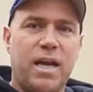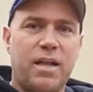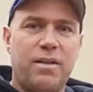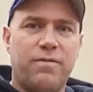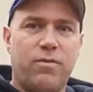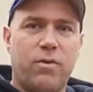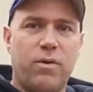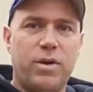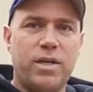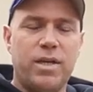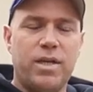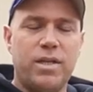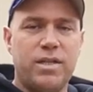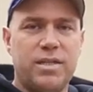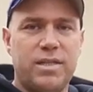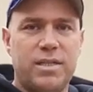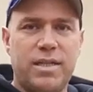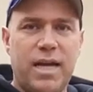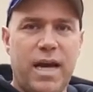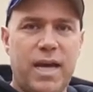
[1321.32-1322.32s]
California,
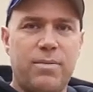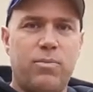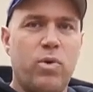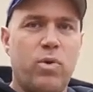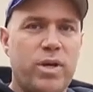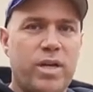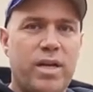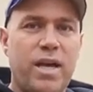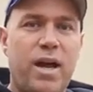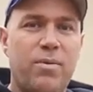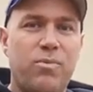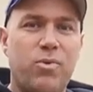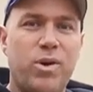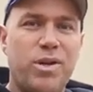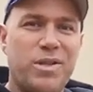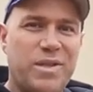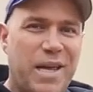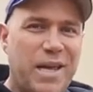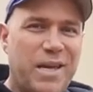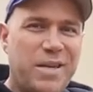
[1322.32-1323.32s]
this is AttaBoy
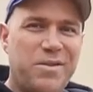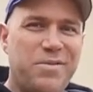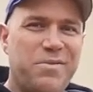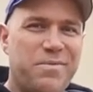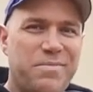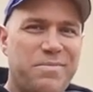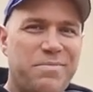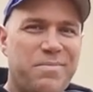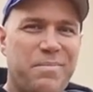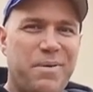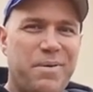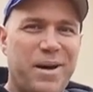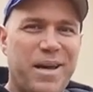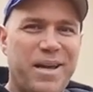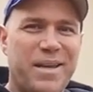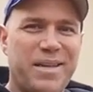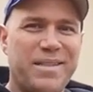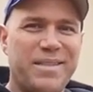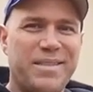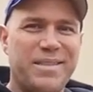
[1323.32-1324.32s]
Cowboy. Thank you.
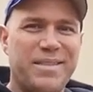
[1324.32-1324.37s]
Bye-bye.